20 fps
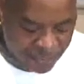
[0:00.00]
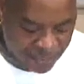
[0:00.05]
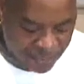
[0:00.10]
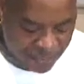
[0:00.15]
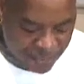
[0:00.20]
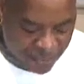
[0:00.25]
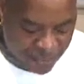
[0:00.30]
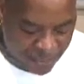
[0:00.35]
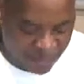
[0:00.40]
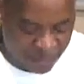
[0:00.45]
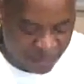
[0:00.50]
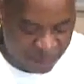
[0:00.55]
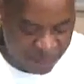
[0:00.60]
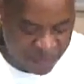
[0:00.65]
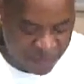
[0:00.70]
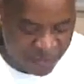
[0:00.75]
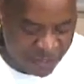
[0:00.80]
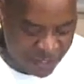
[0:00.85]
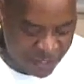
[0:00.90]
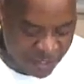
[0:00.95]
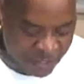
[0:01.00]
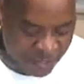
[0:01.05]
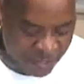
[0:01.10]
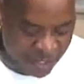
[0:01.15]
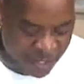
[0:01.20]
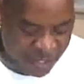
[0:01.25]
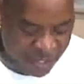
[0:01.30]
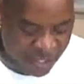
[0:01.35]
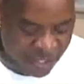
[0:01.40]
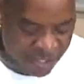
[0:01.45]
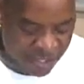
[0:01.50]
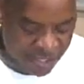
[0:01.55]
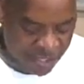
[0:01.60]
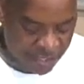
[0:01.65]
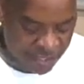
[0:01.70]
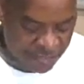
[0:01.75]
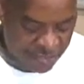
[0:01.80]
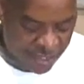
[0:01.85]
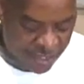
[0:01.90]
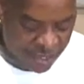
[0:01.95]
you know, in, in
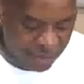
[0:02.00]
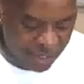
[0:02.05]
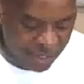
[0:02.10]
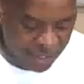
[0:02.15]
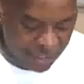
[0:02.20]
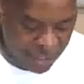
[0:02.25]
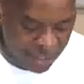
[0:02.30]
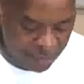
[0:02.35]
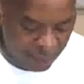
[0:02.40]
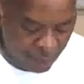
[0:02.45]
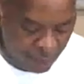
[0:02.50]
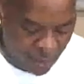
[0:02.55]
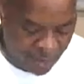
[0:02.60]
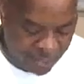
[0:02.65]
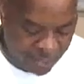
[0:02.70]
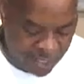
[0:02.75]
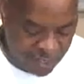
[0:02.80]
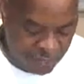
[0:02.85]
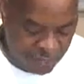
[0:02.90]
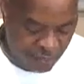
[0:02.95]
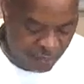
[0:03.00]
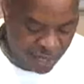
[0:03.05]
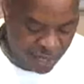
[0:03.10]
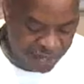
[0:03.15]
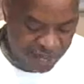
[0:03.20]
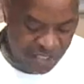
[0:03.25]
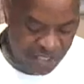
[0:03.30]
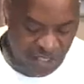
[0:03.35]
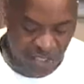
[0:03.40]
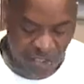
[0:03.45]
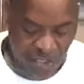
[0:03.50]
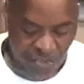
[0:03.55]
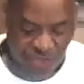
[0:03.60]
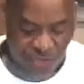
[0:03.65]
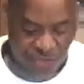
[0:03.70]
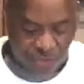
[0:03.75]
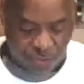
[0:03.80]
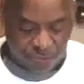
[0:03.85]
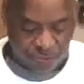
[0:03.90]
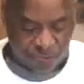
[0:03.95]
his, in, in while he's raising his
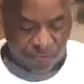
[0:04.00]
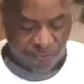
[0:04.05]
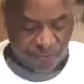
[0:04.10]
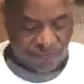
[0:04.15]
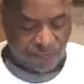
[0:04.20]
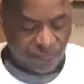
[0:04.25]
children,